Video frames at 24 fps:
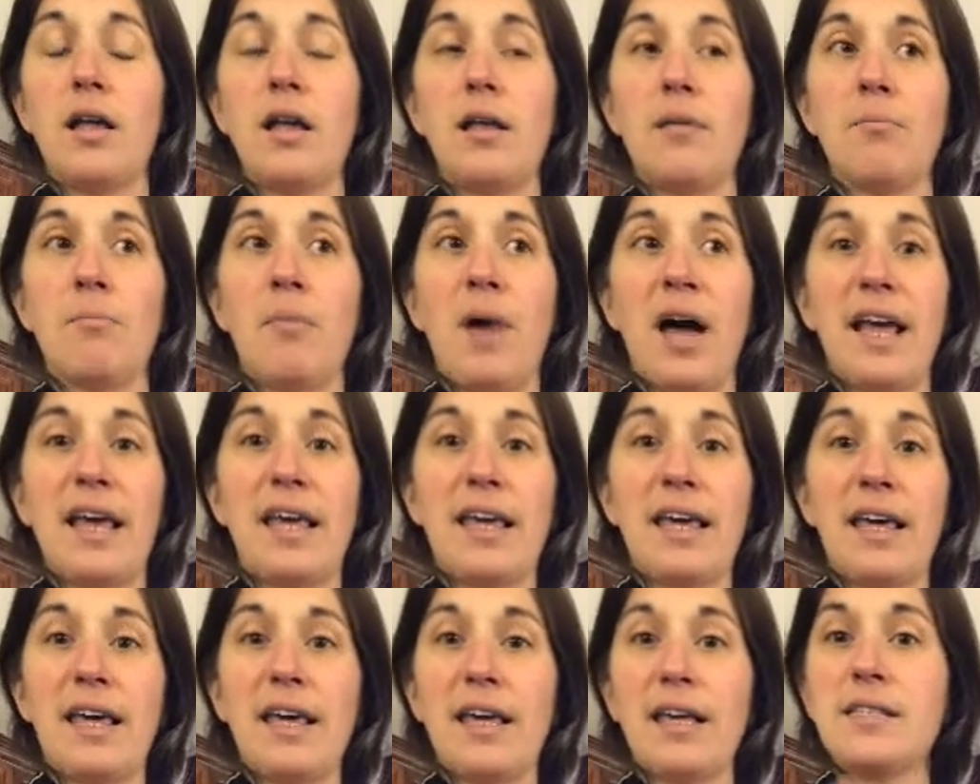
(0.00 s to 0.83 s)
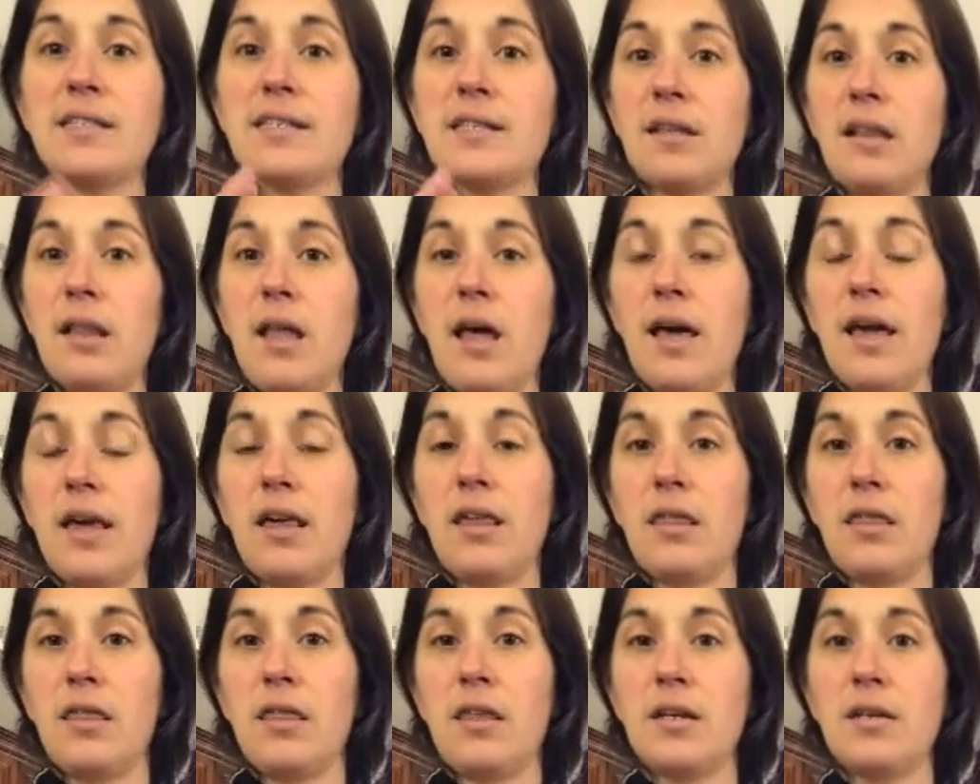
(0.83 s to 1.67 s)
My kids
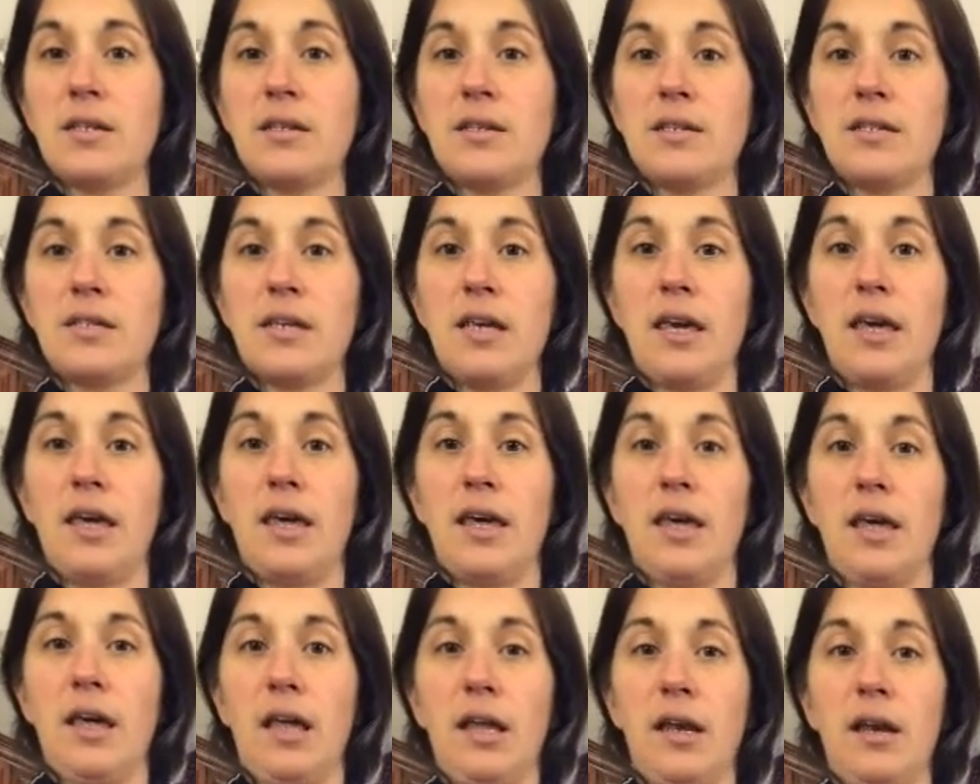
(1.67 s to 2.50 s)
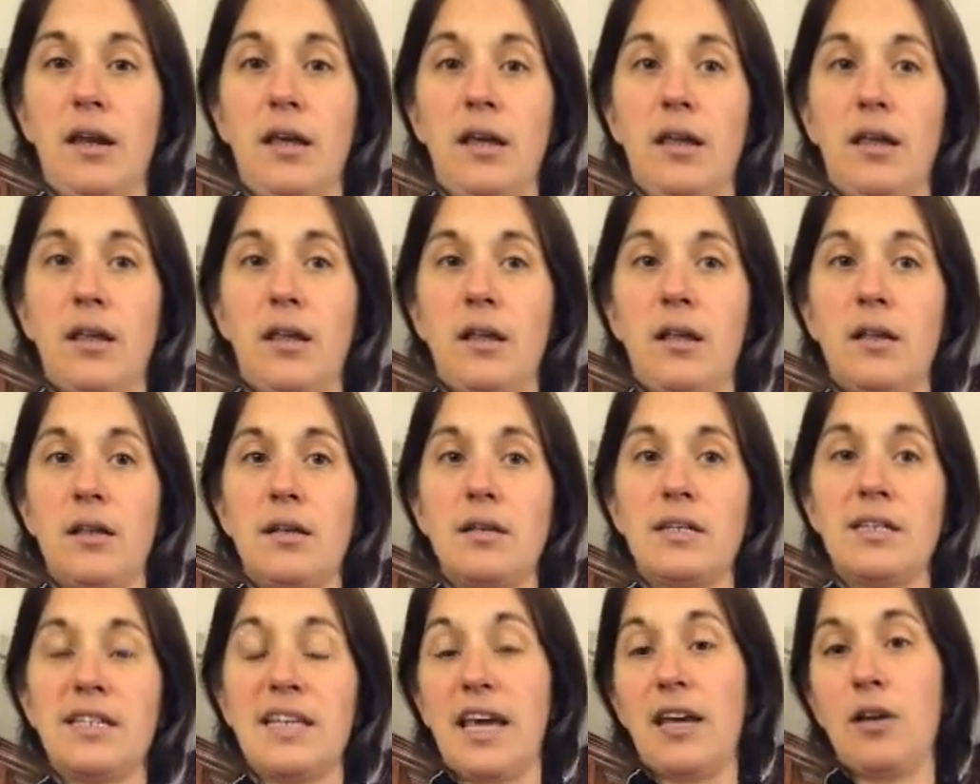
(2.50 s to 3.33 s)
like this in
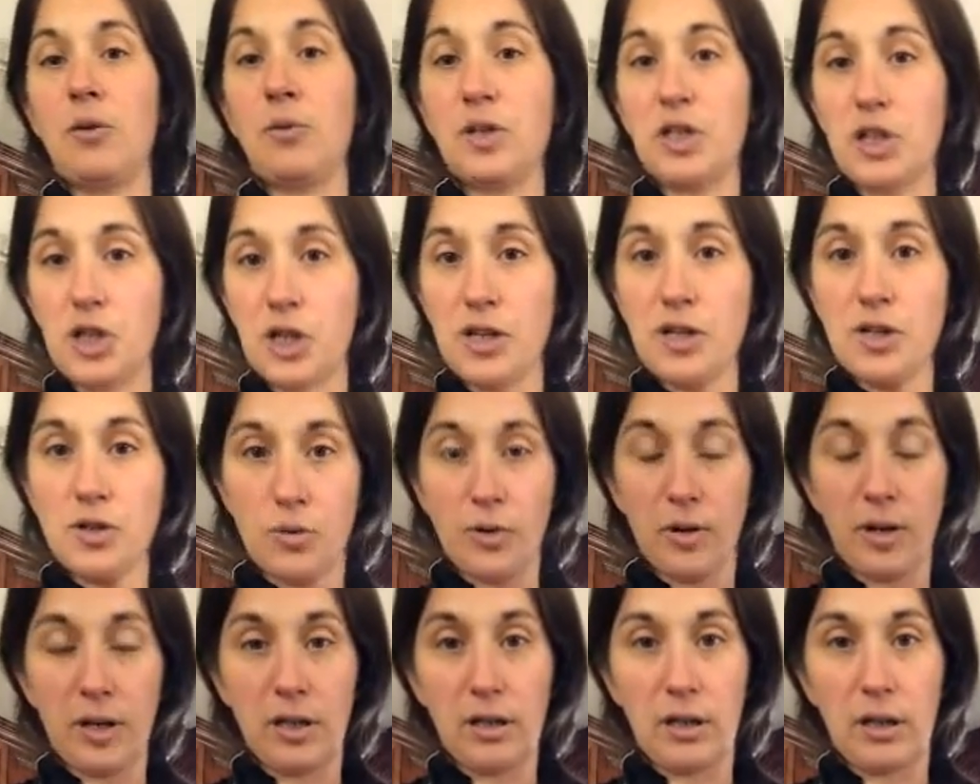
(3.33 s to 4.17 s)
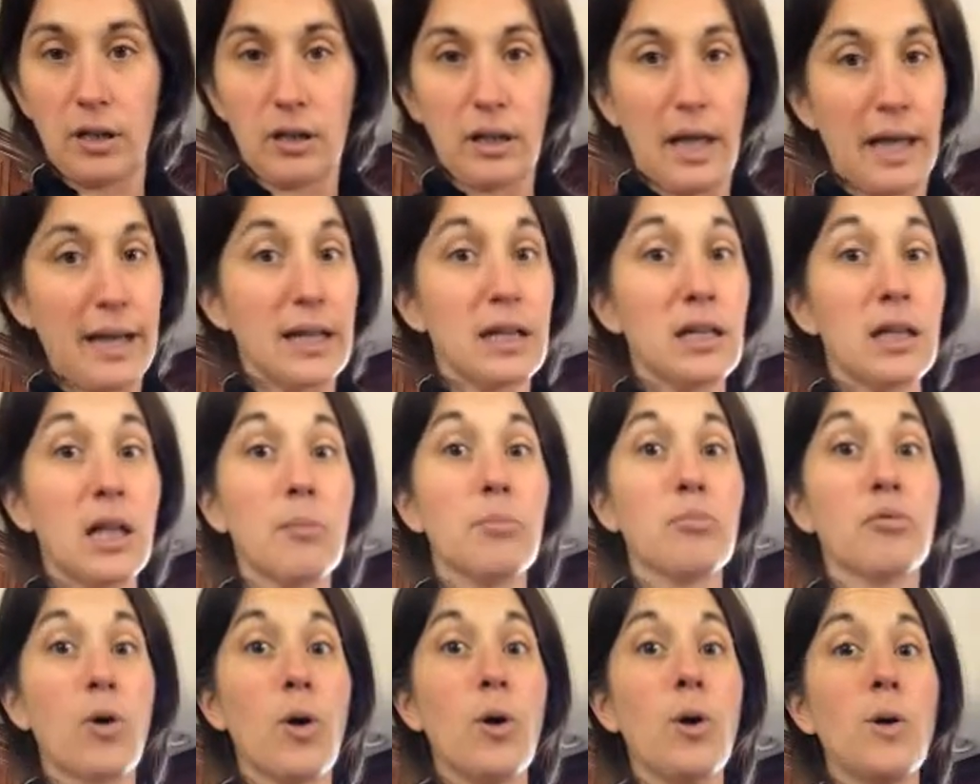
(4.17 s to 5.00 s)
sandwiches or in like
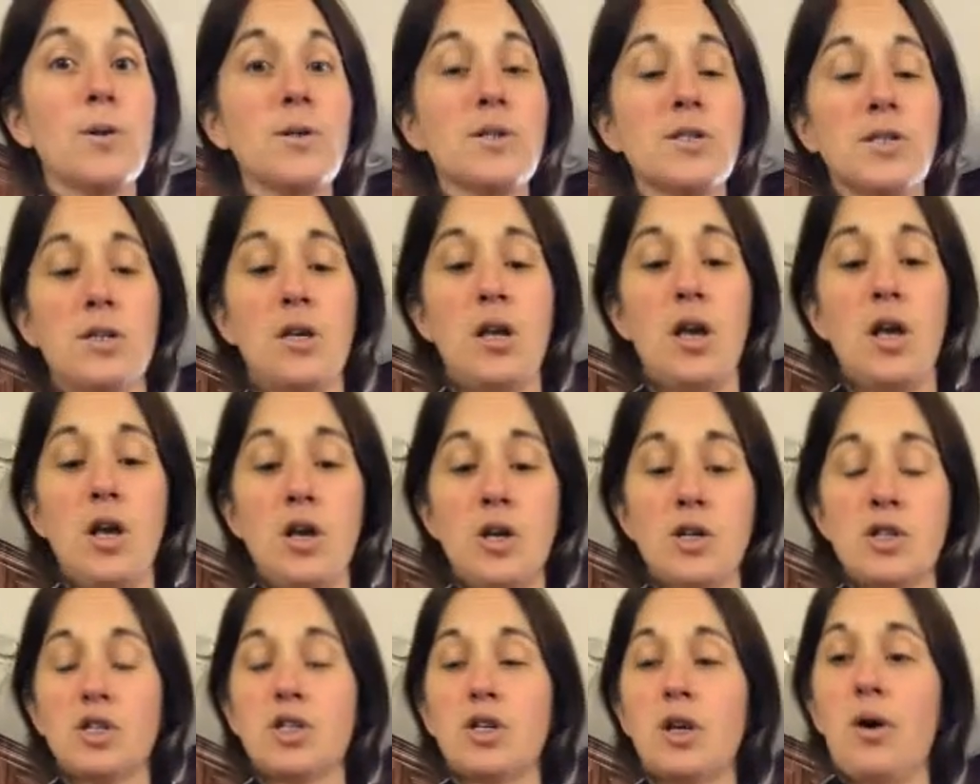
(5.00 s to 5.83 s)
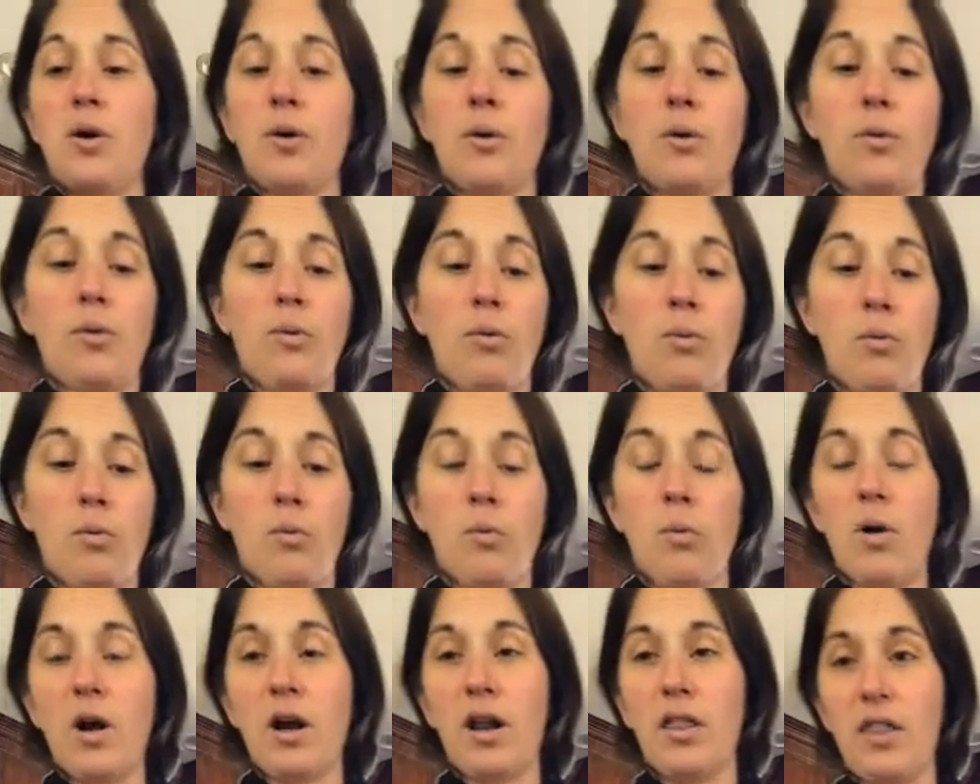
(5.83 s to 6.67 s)
club rolls. So
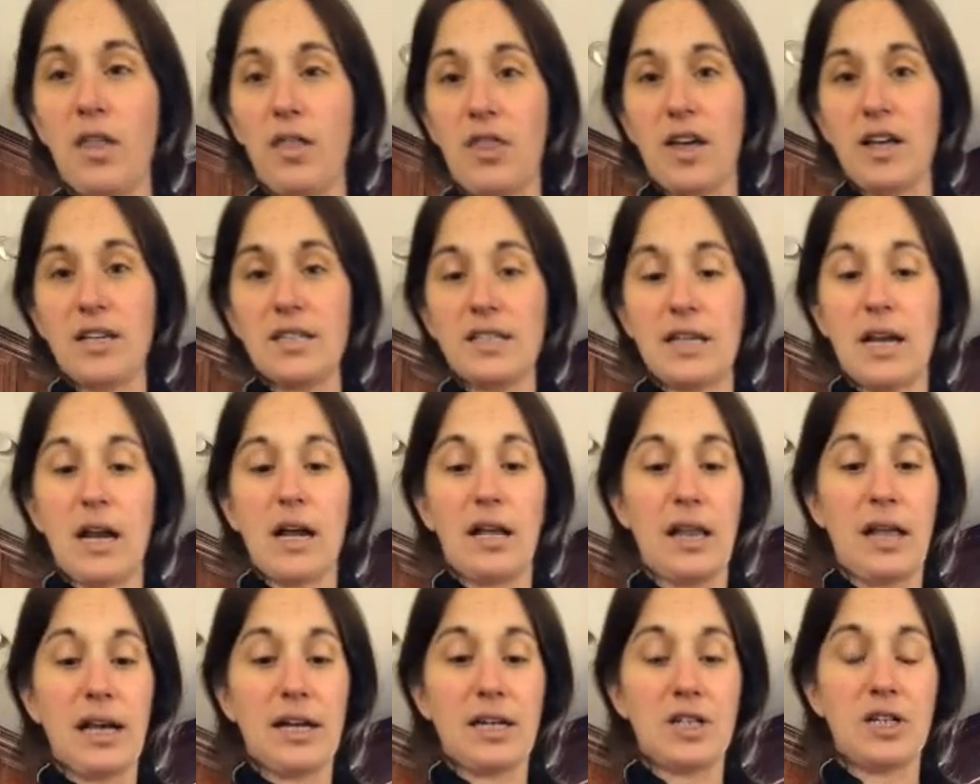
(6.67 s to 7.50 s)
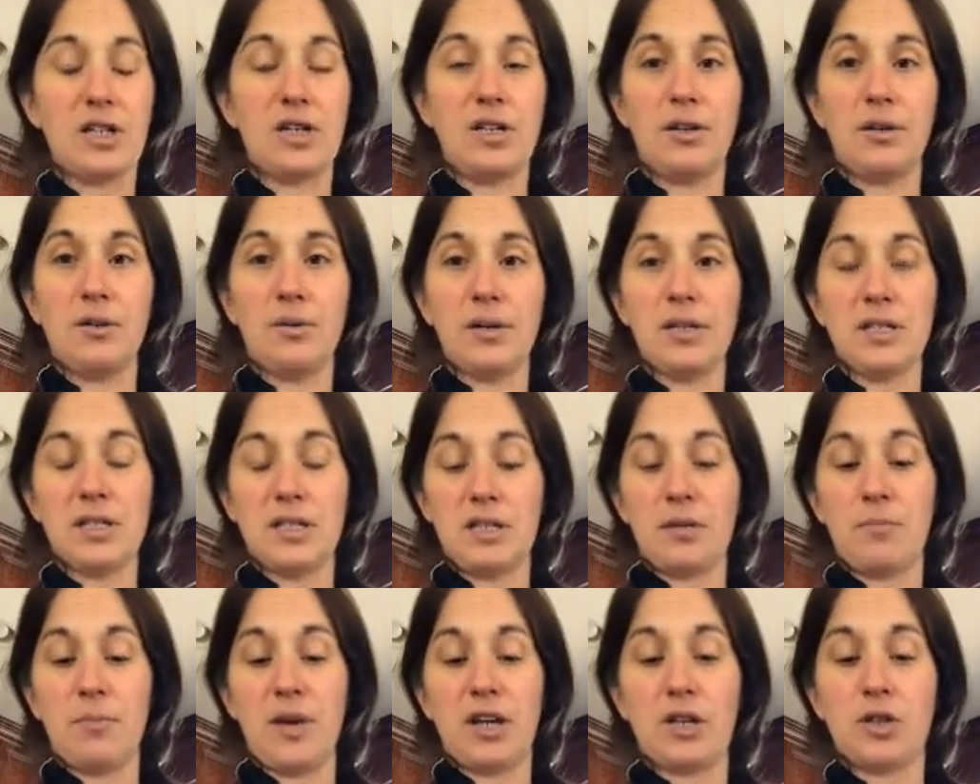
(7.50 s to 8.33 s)
one of the things that I like to do is
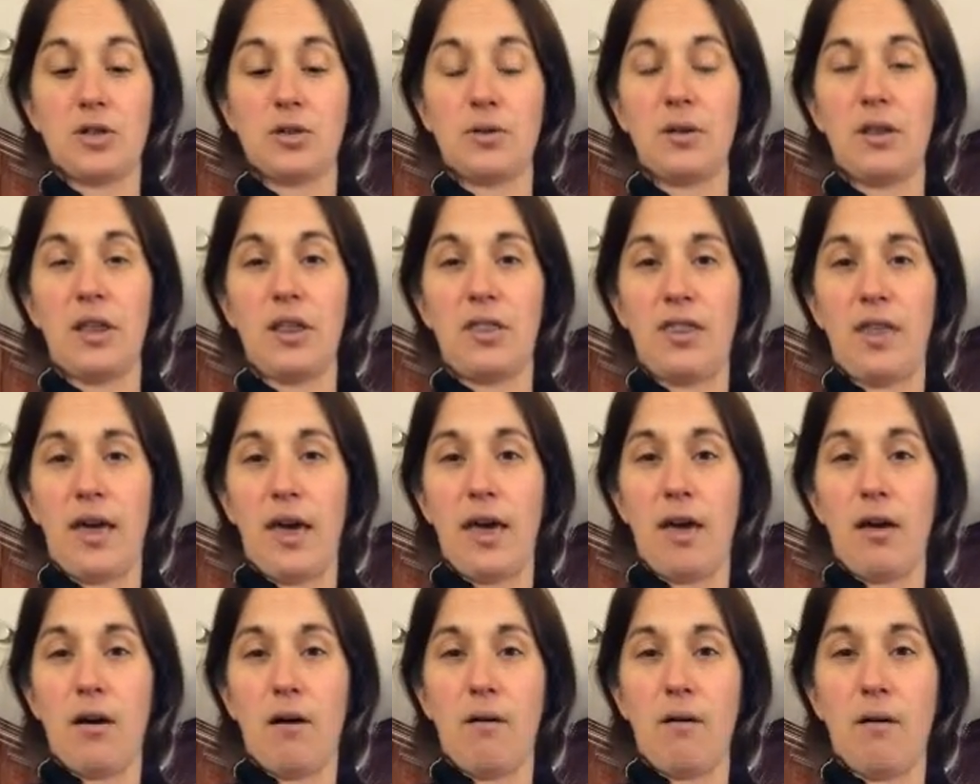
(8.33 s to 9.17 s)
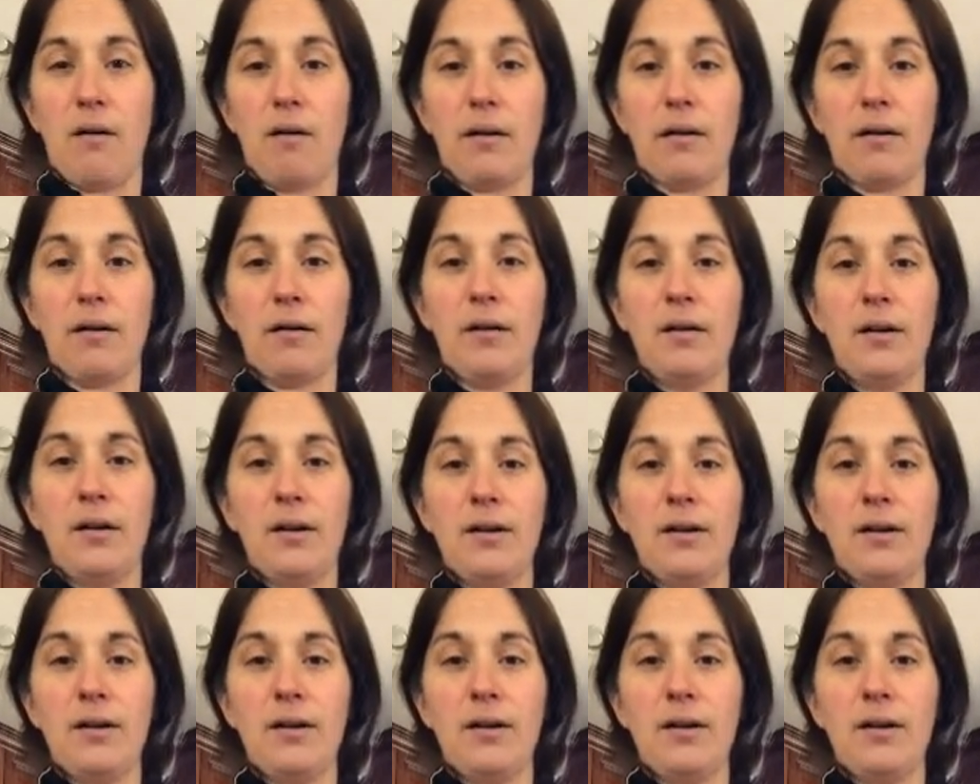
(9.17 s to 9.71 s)
to make sure that they are